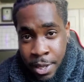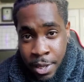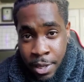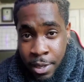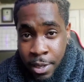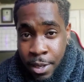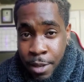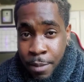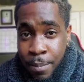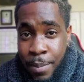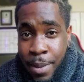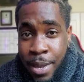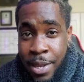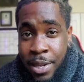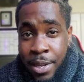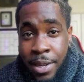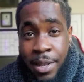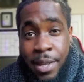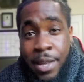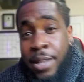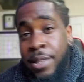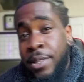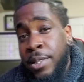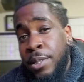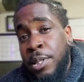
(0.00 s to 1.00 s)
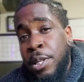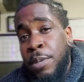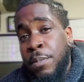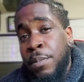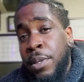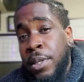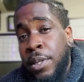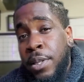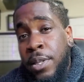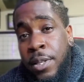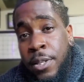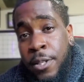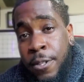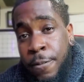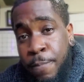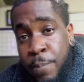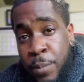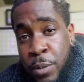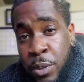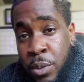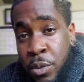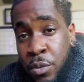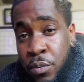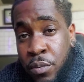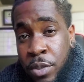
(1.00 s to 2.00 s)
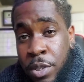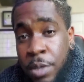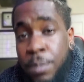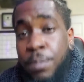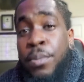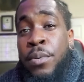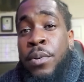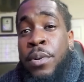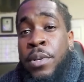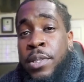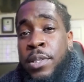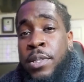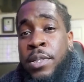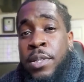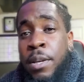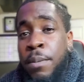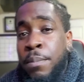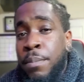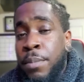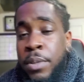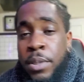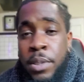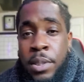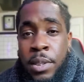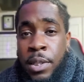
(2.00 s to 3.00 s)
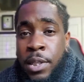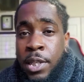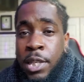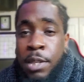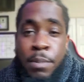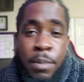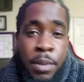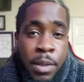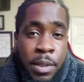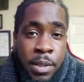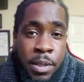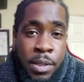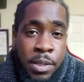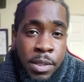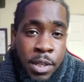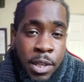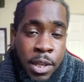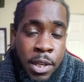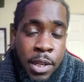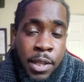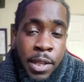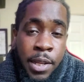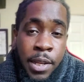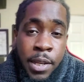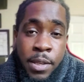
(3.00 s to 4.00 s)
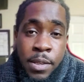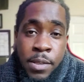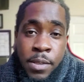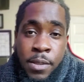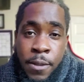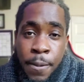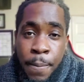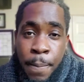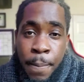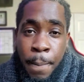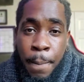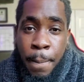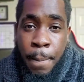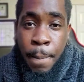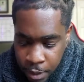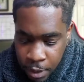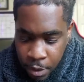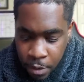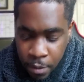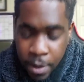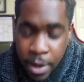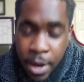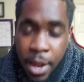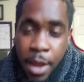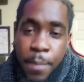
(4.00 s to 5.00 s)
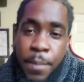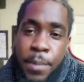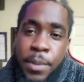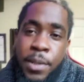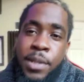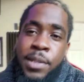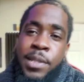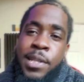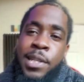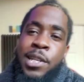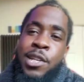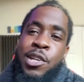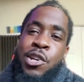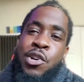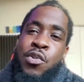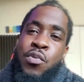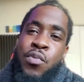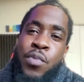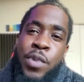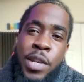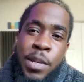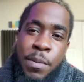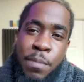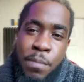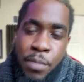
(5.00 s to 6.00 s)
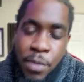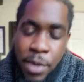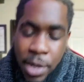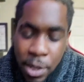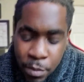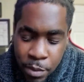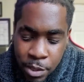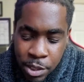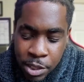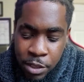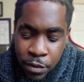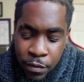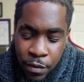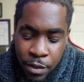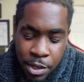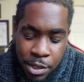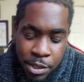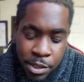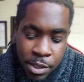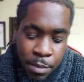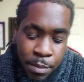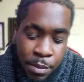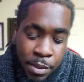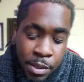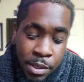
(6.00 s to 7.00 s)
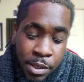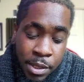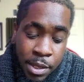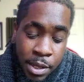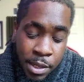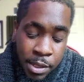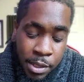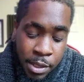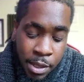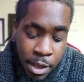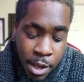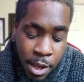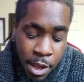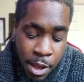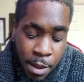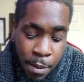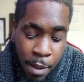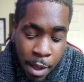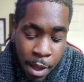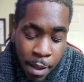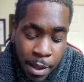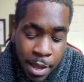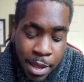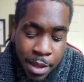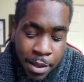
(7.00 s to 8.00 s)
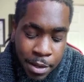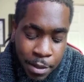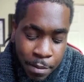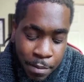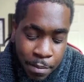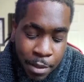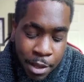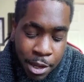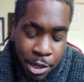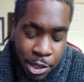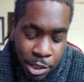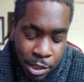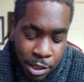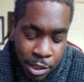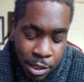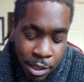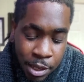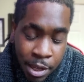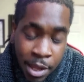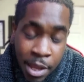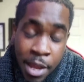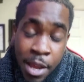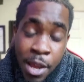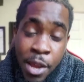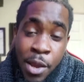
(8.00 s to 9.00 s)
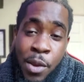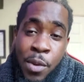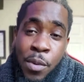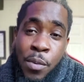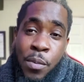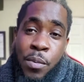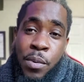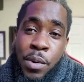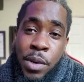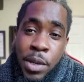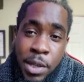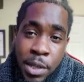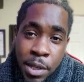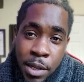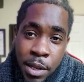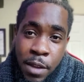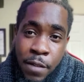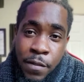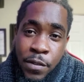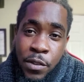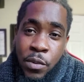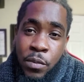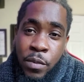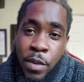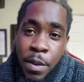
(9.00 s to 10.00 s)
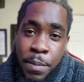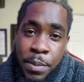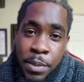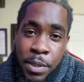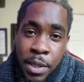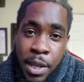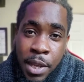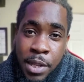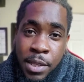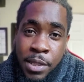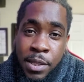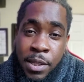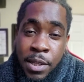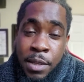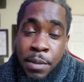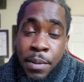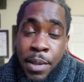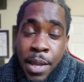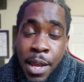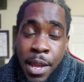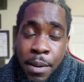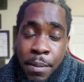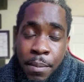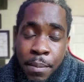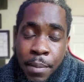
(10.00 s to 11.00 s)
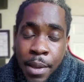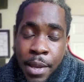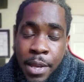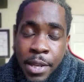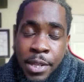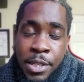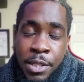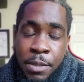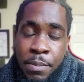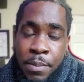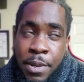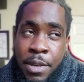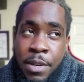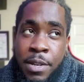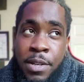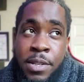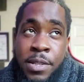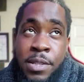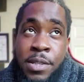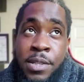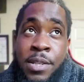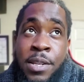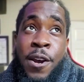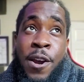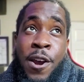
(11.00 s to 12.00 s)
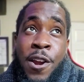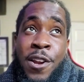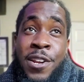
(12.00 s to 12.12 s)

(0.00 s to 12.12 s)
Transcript: get back in contact with them again. So it's really important to start building an email list of your clients. All right, I'm gonna take a quick break. We just finished number 6. I'm gonna mention one of the websites in my experience are